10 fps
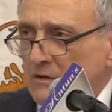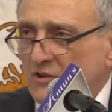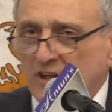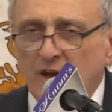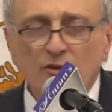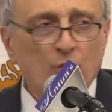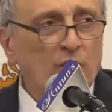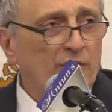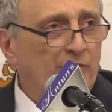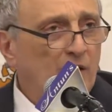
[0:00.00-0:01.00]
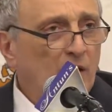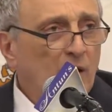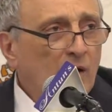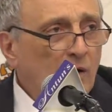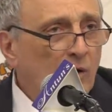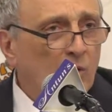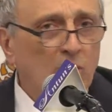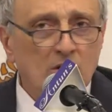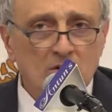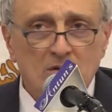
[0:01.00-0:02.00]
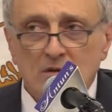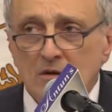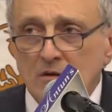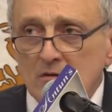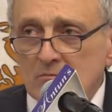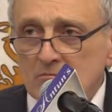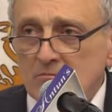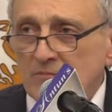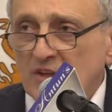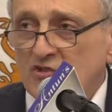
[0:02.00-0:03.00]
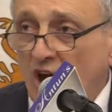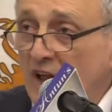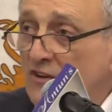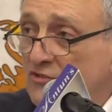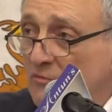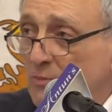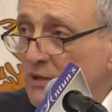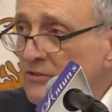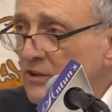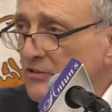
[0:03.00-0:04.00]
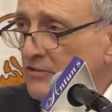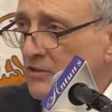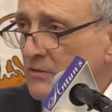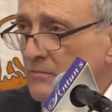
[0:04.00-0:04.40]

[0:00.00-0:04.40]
together with who? The giants of business?